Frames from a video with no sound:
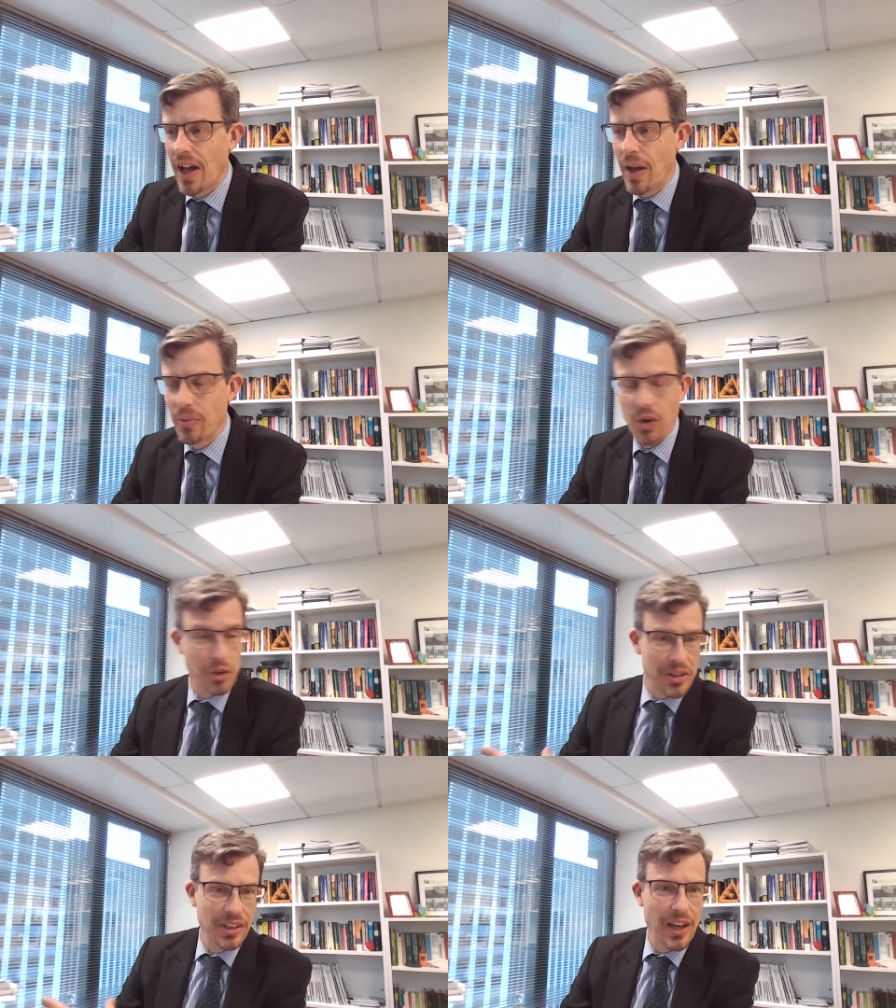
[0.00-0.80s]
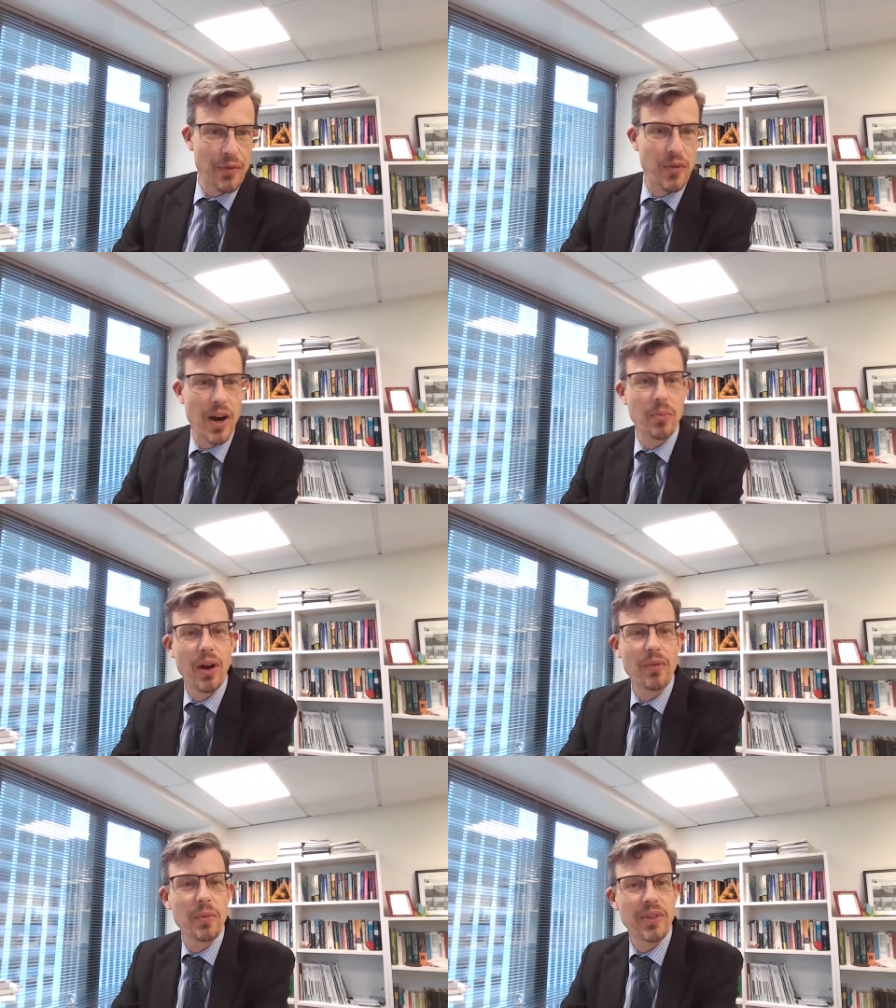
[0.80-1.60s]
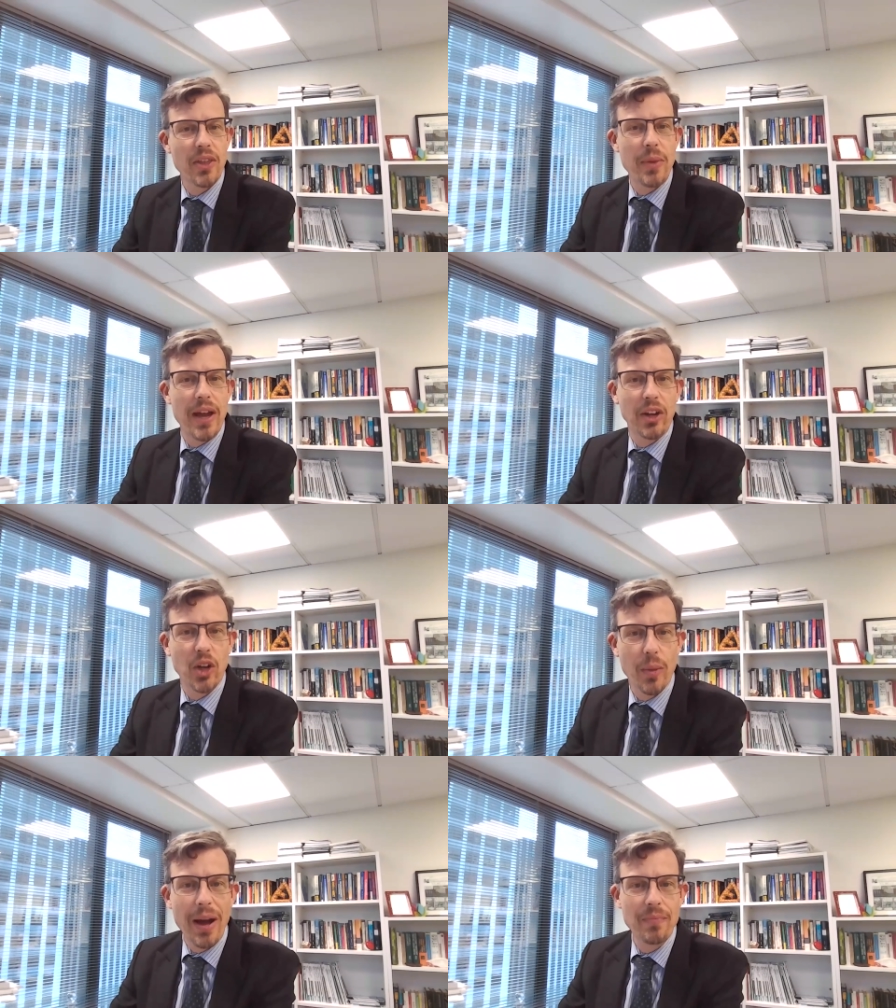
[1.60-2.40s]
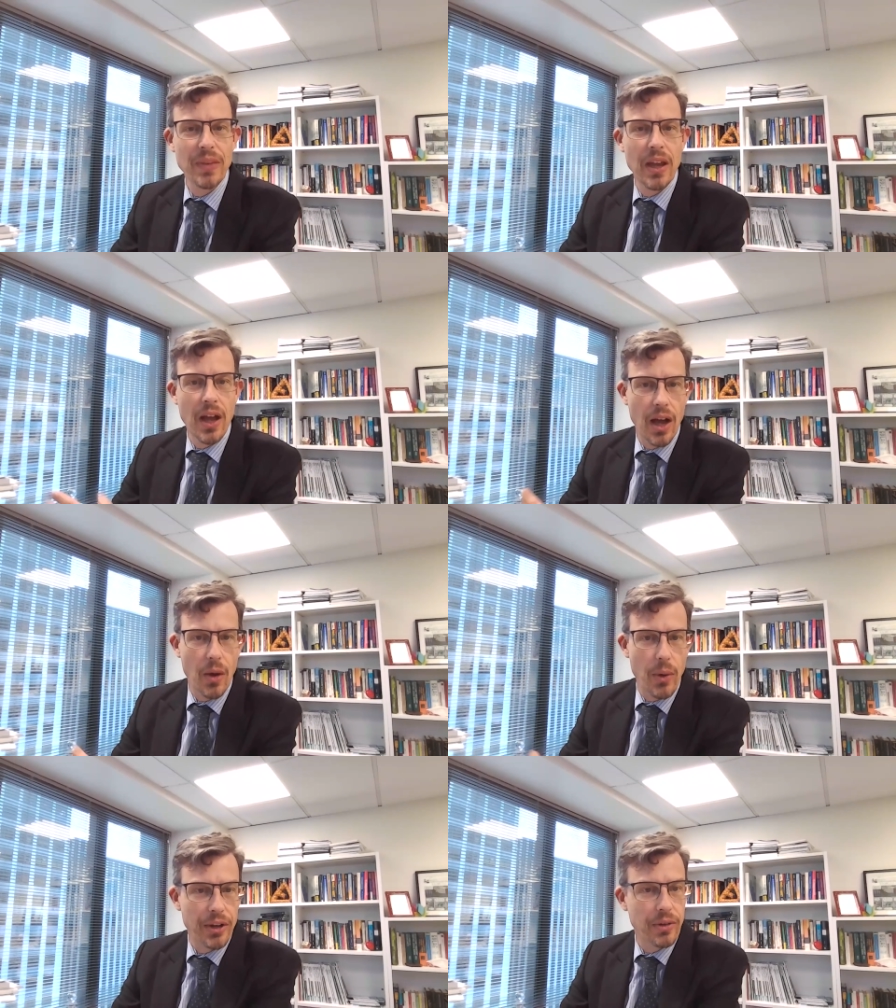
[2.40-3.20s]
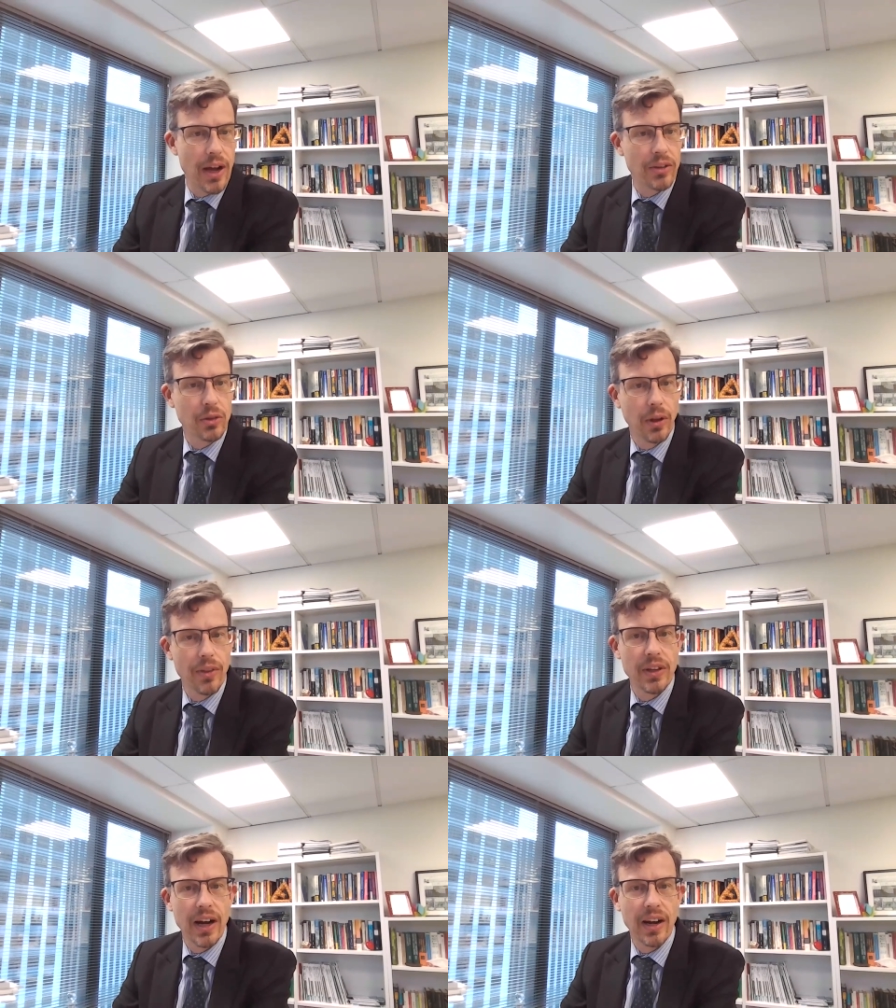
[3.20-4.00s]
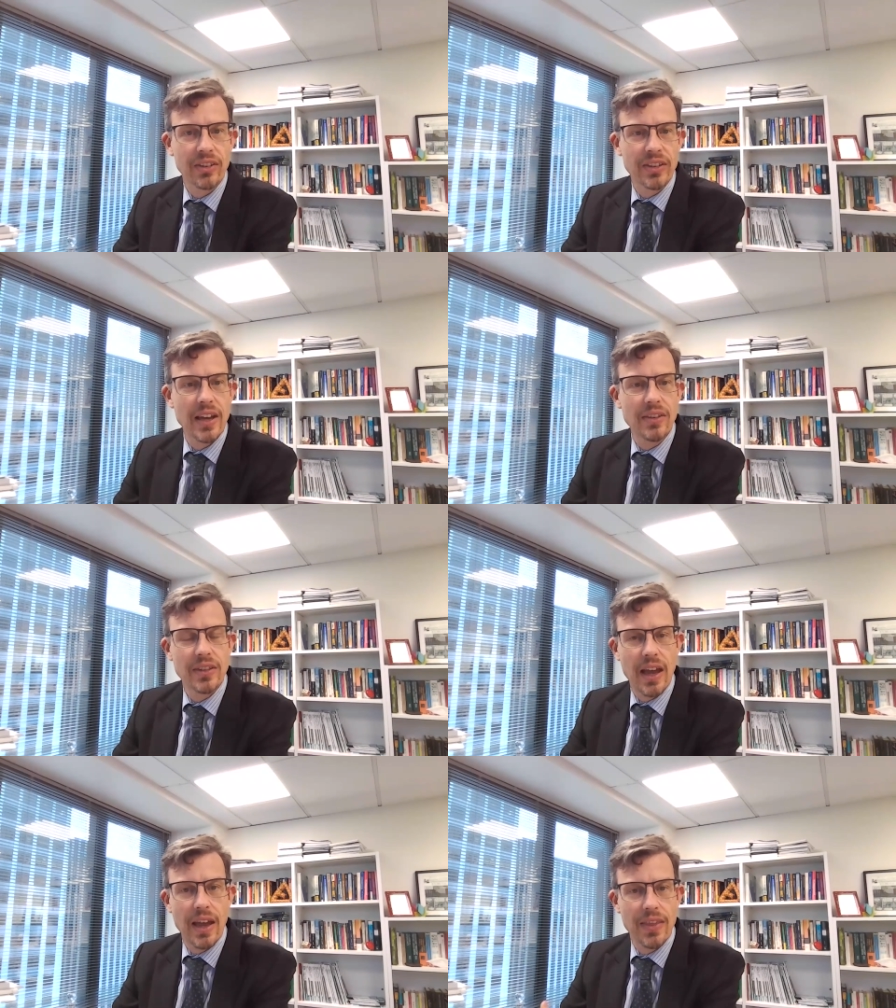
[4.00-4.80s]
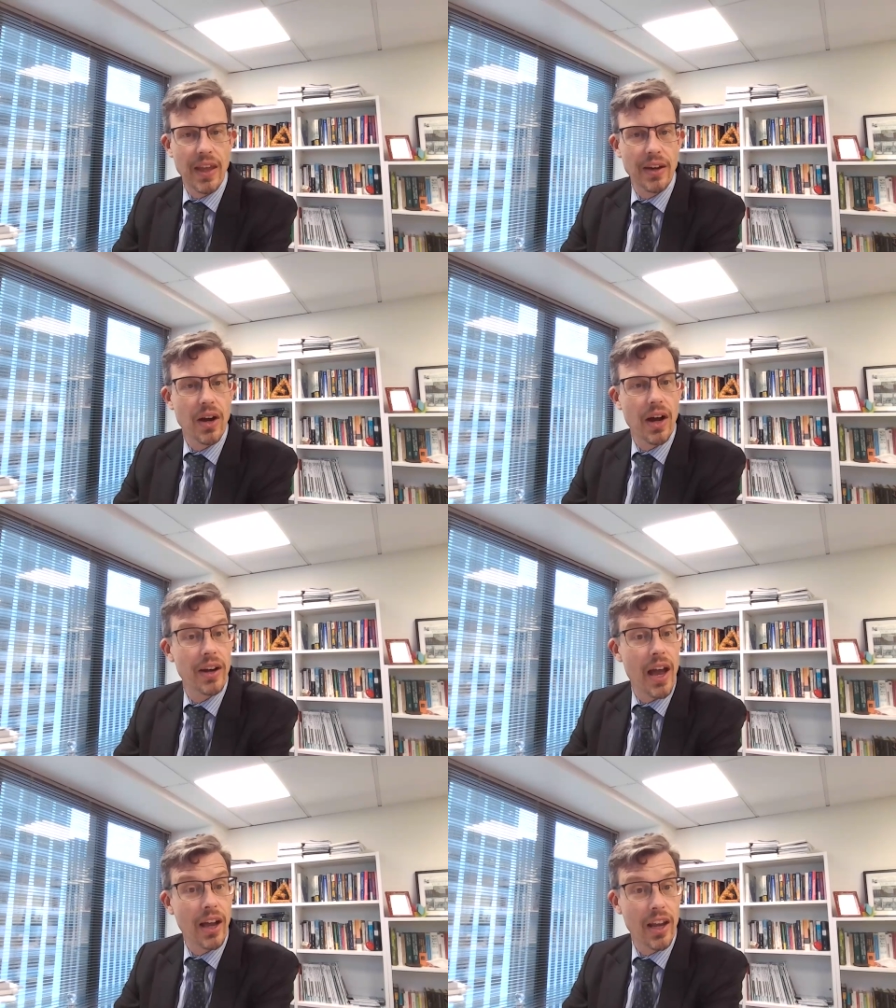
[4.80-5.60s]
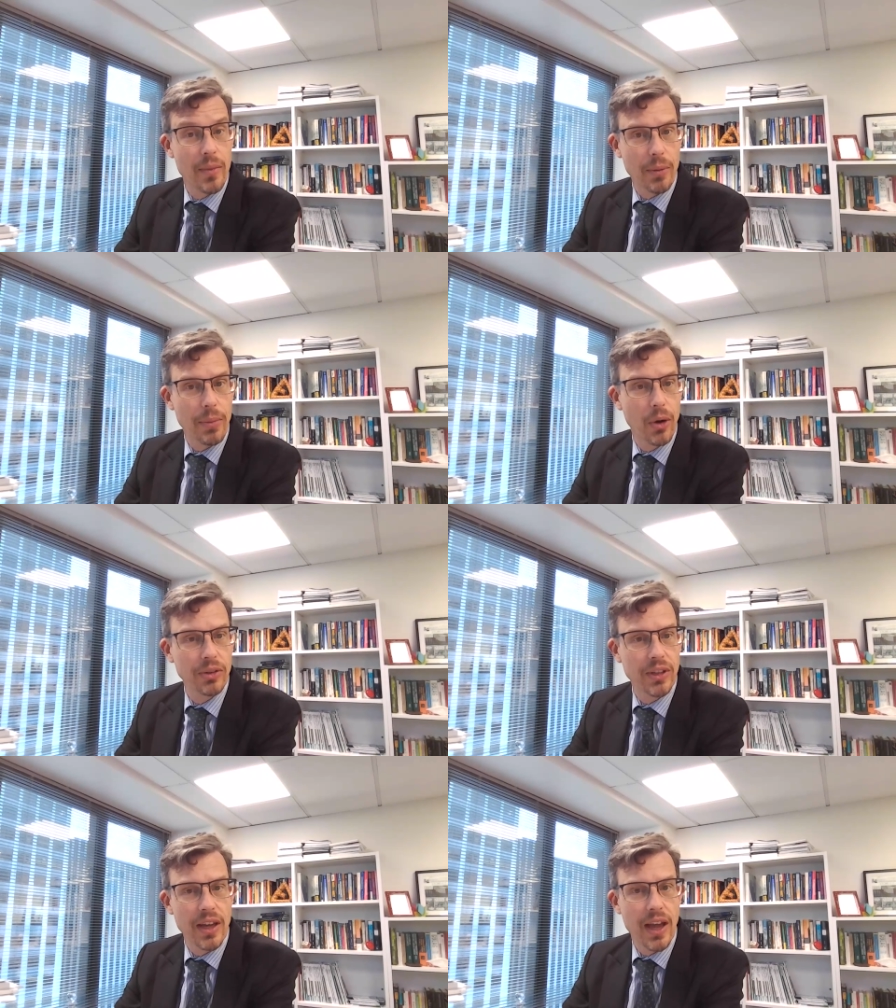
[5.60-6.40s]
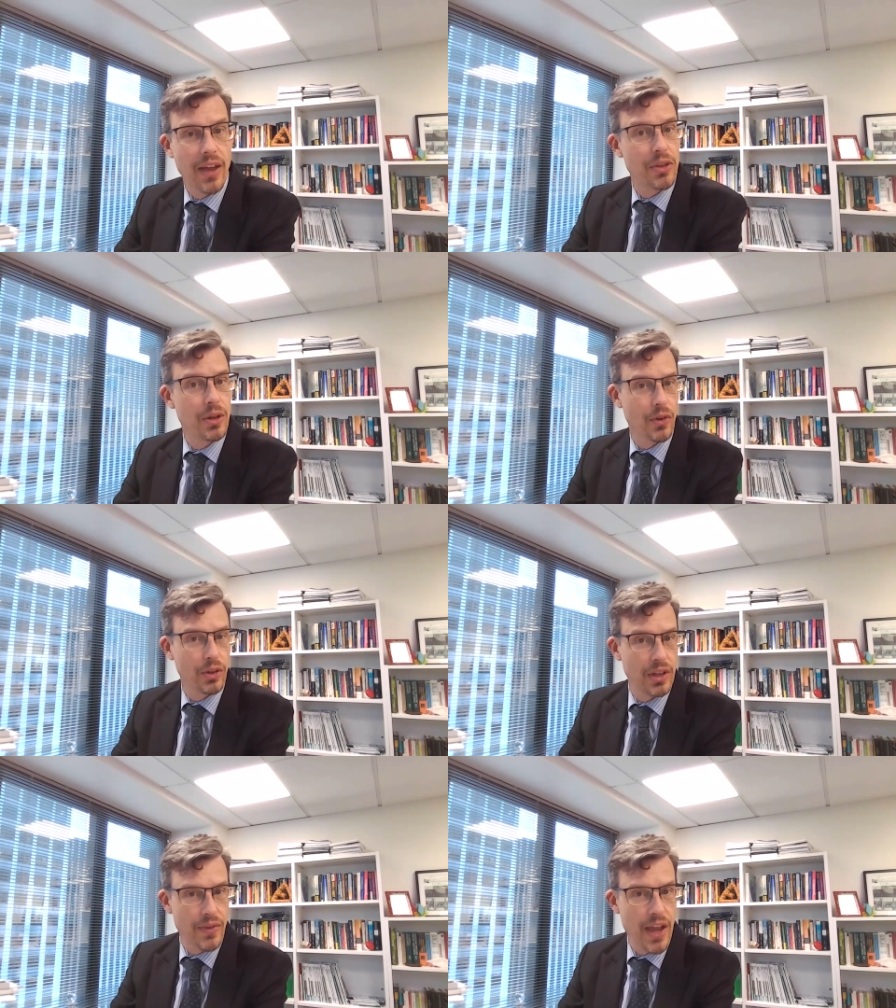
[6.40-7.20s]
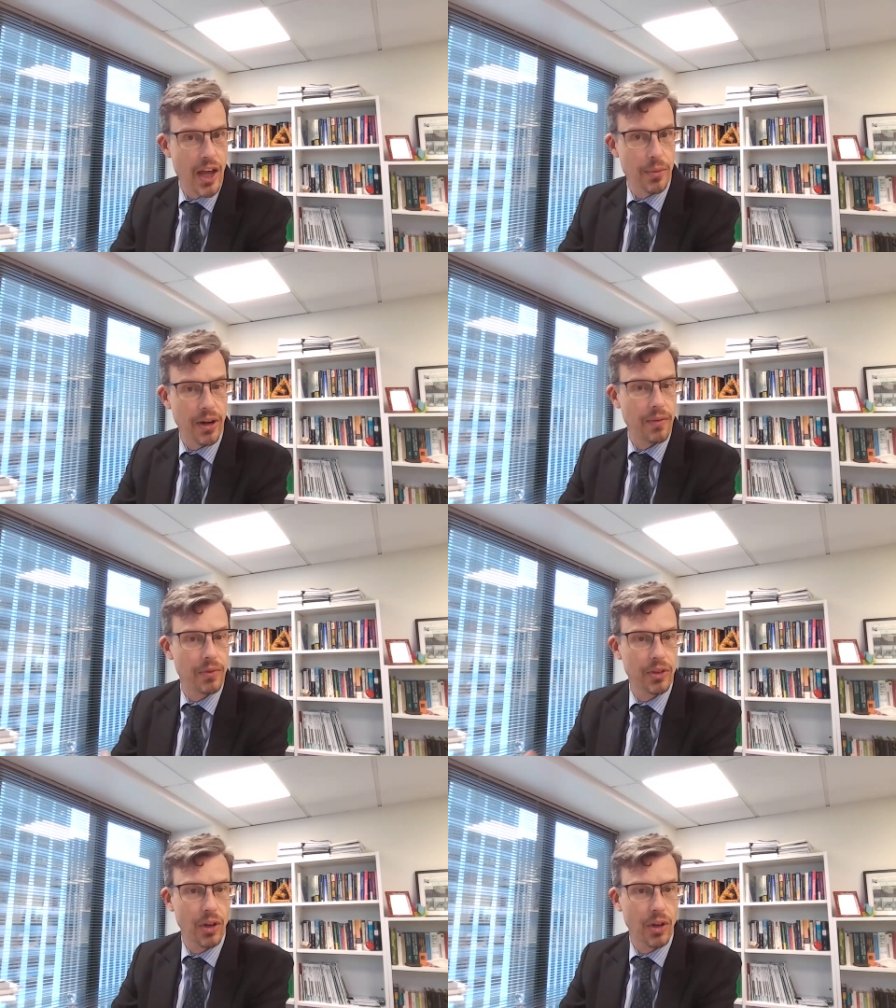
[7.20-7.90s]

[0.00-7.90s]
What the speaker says: I'm originally a farm boy from southern Manitoba, went to grad school in the United States, and then got an academic posting at the University of Canterbury.